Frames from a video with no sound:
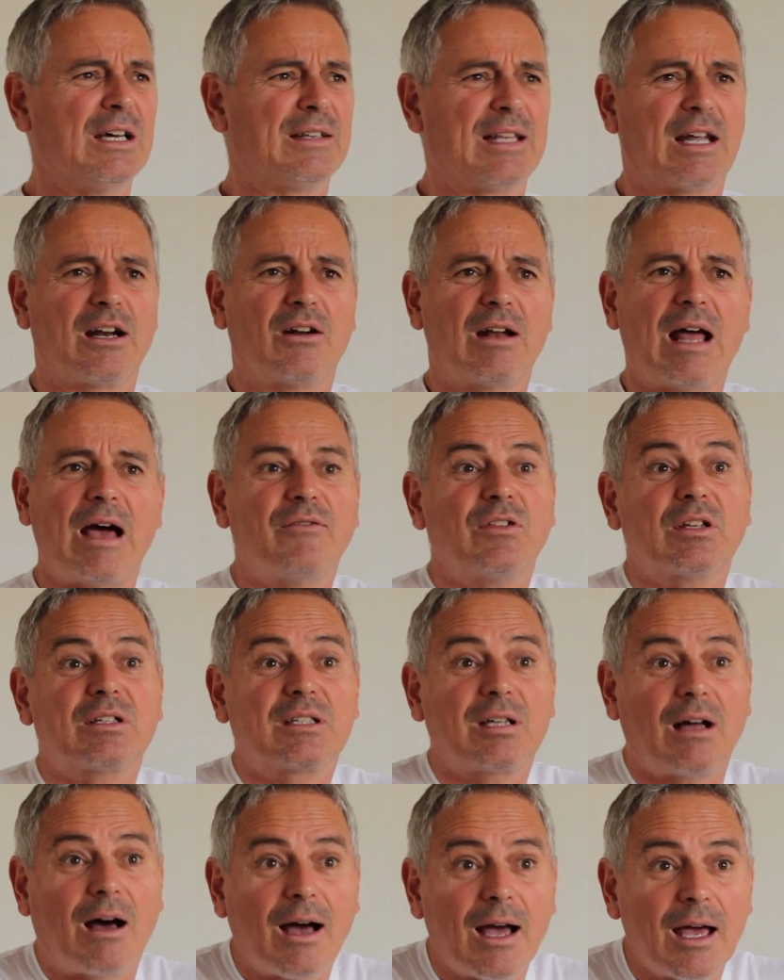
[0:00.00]
They don't have the
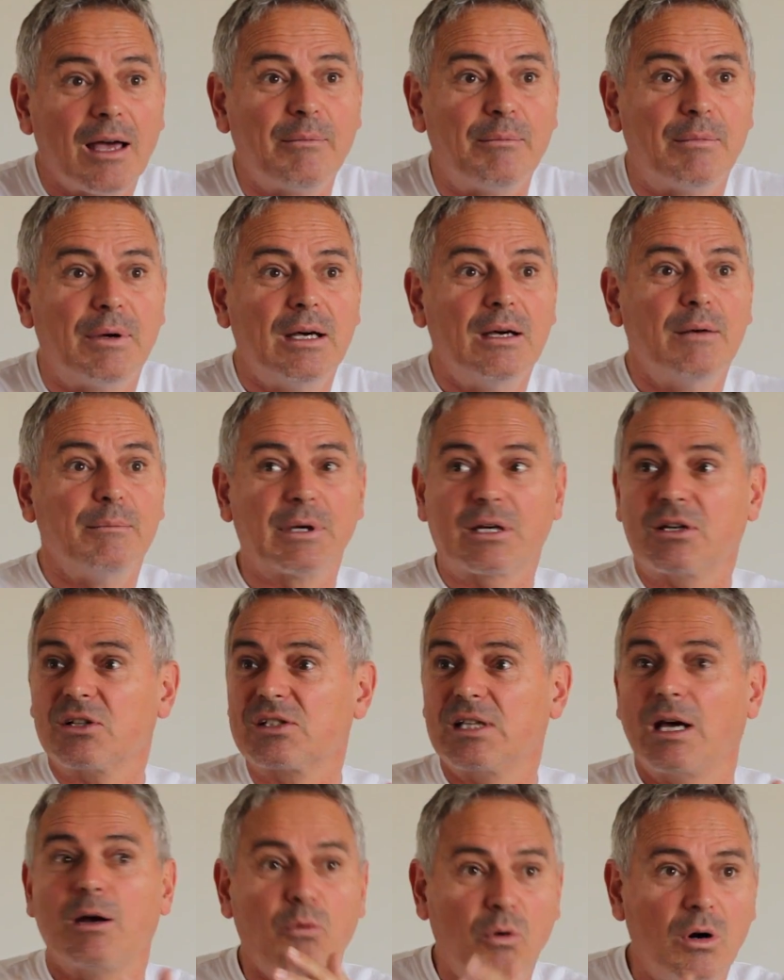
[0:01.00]
time
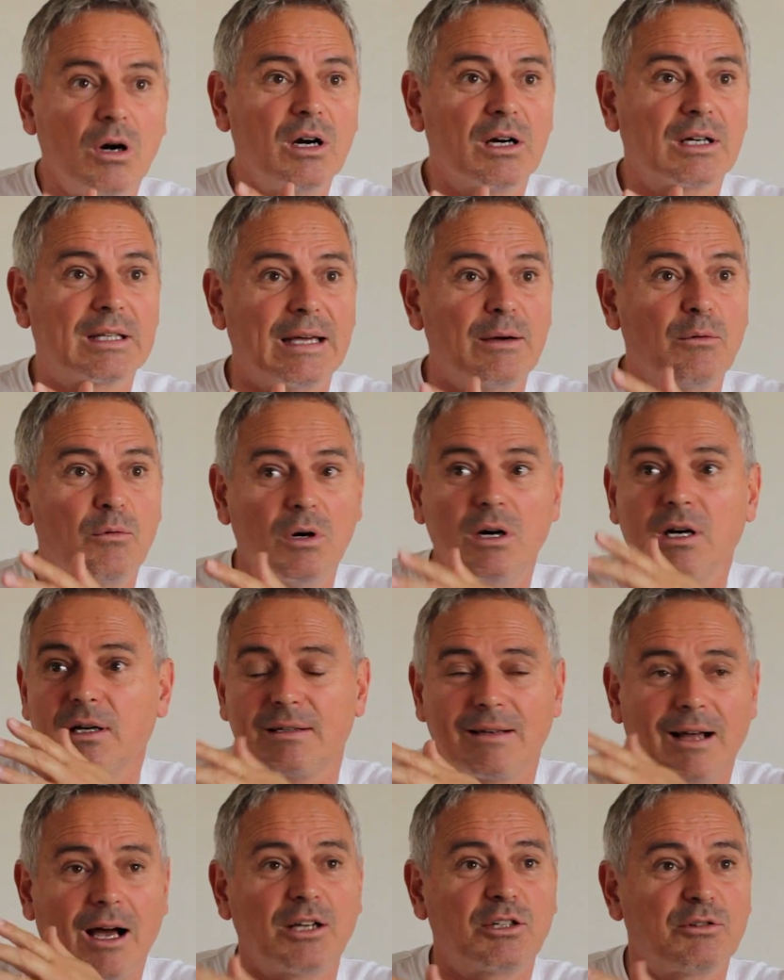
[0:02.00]
because they work
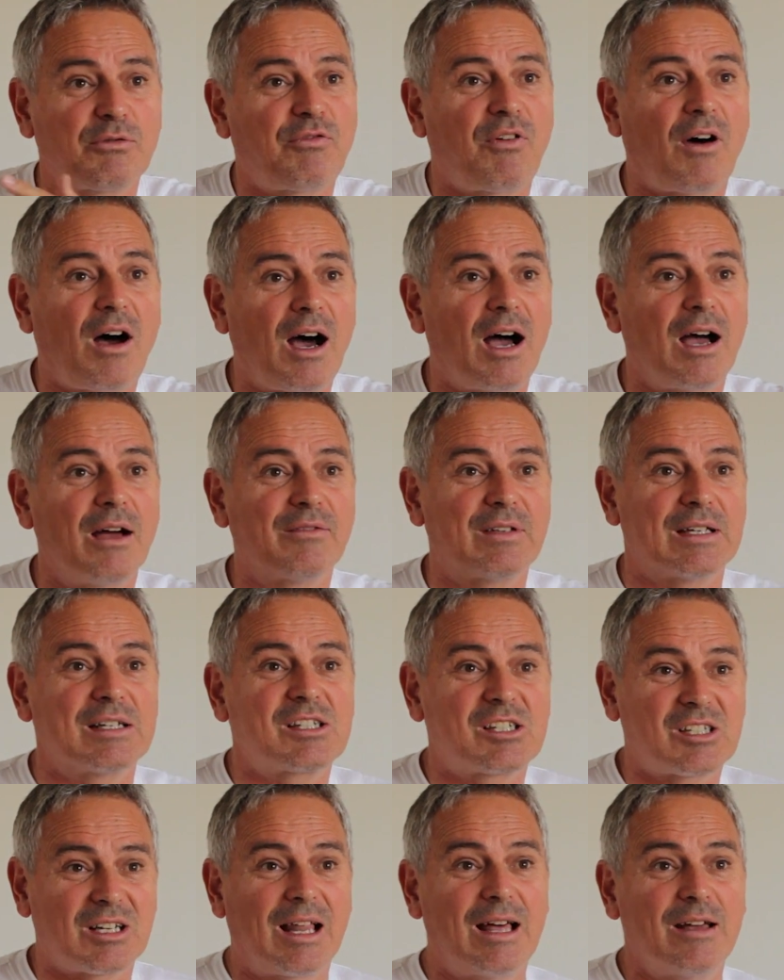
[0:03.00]
9 to 5. They're
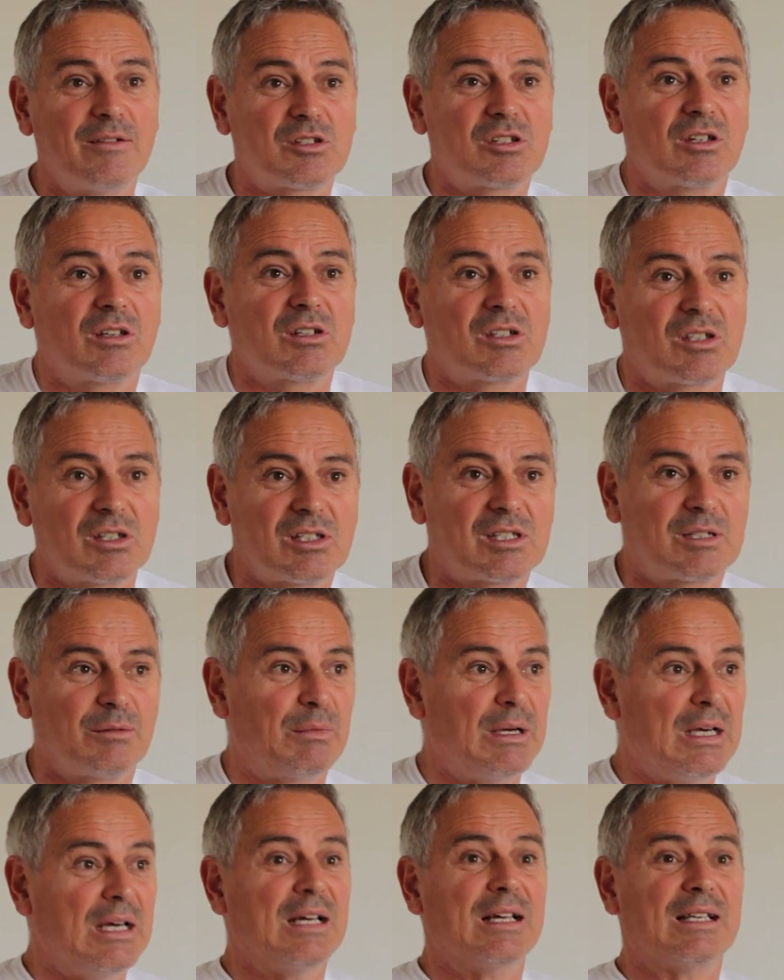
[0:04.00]
slaves to the
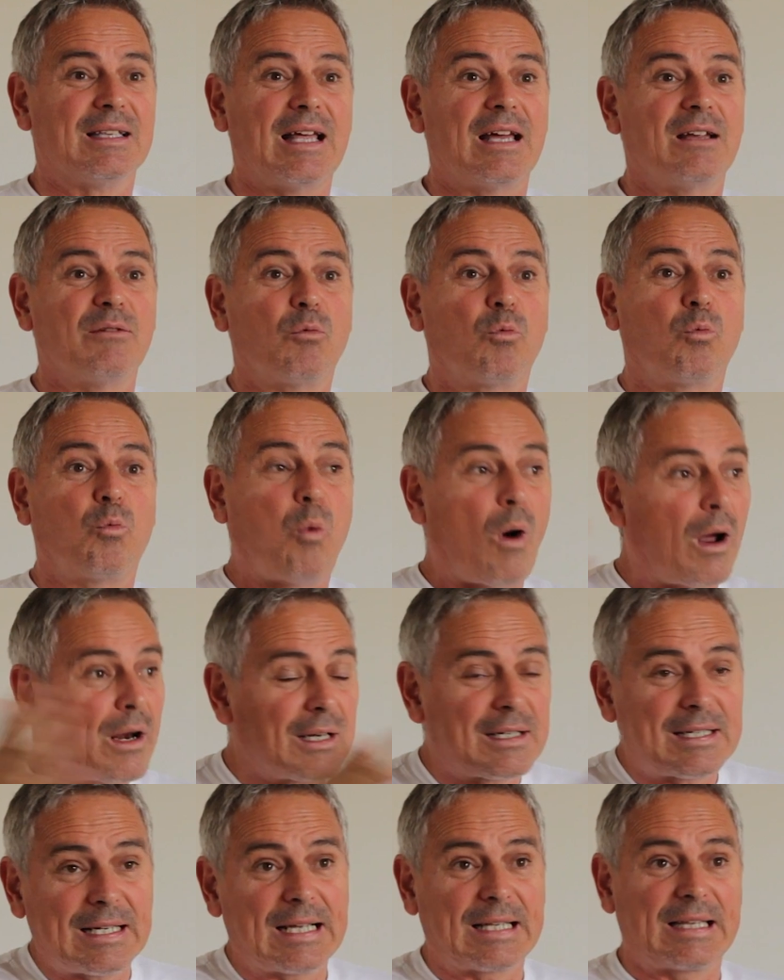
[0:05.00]
system. They want
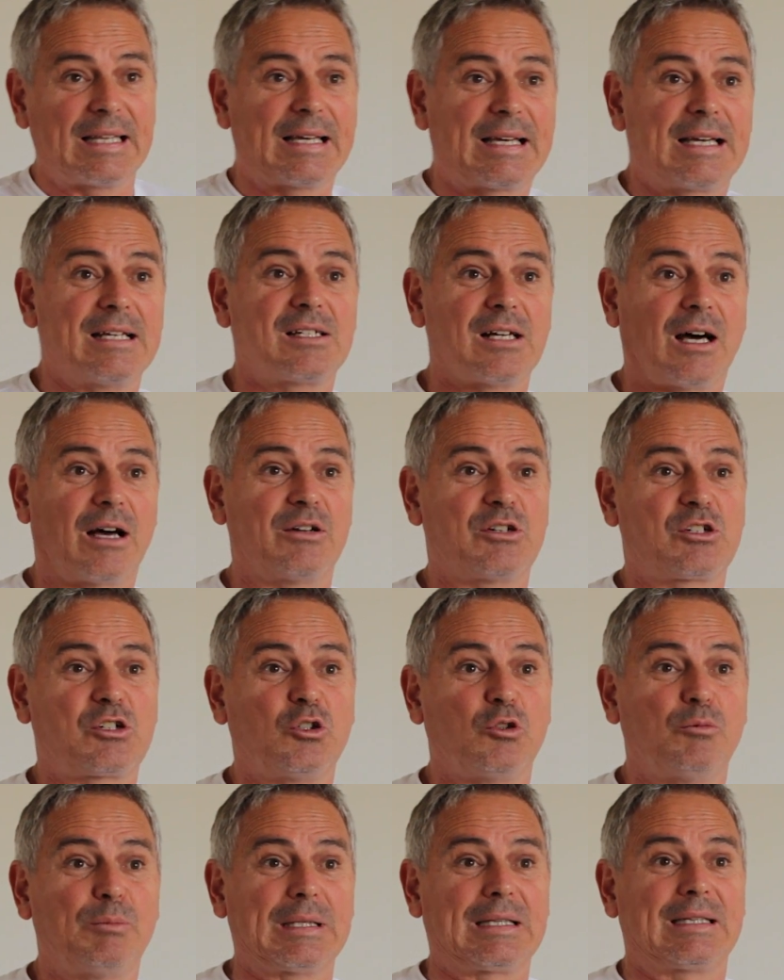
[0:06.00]
to take their kids out of
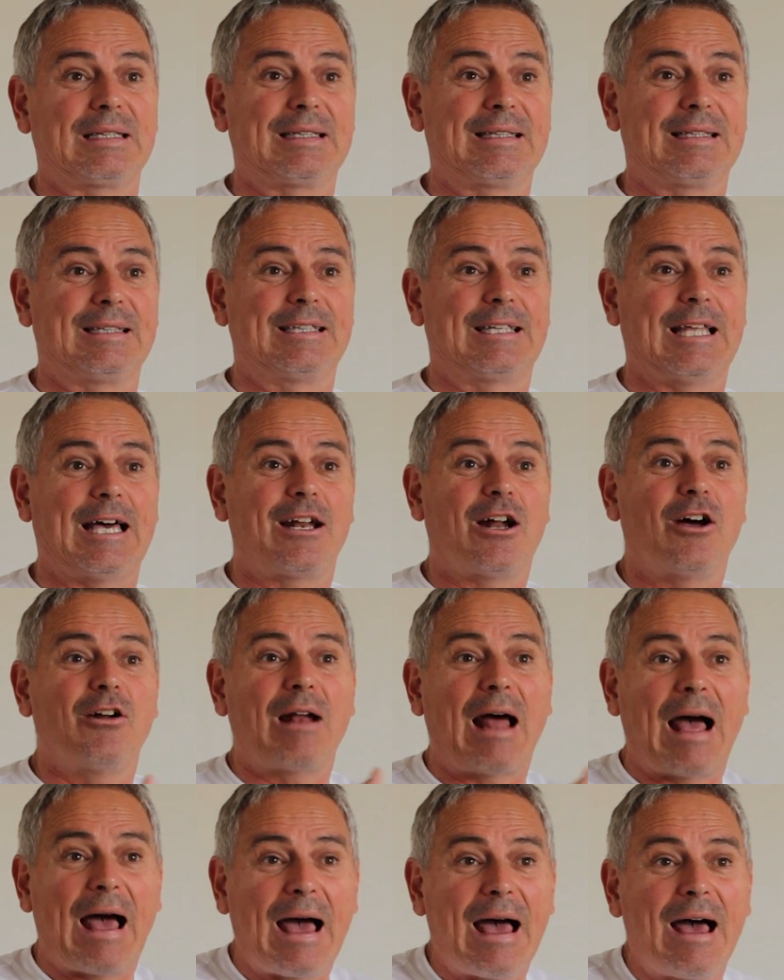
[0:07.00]
school, but they
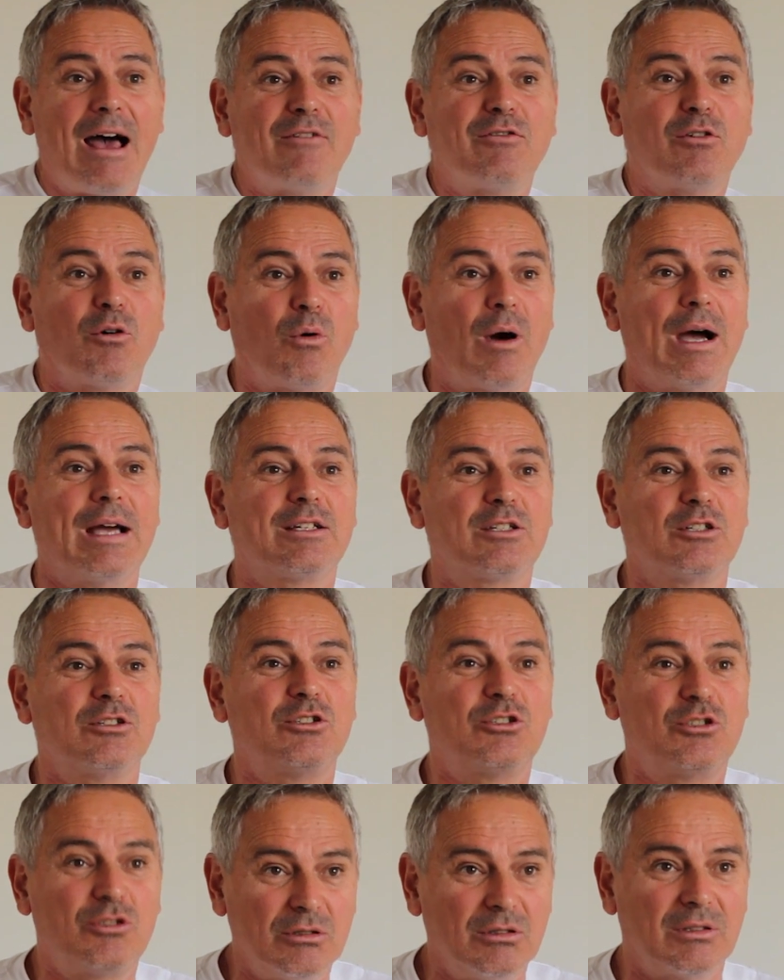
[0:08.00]
don't have a way to
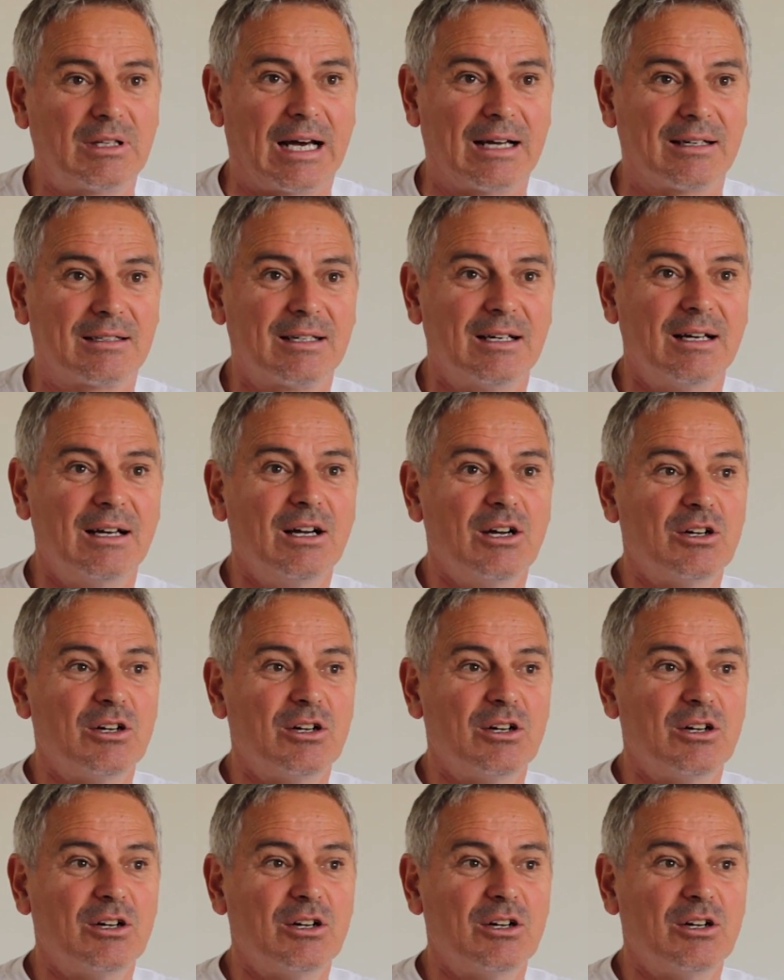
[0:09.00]
do that.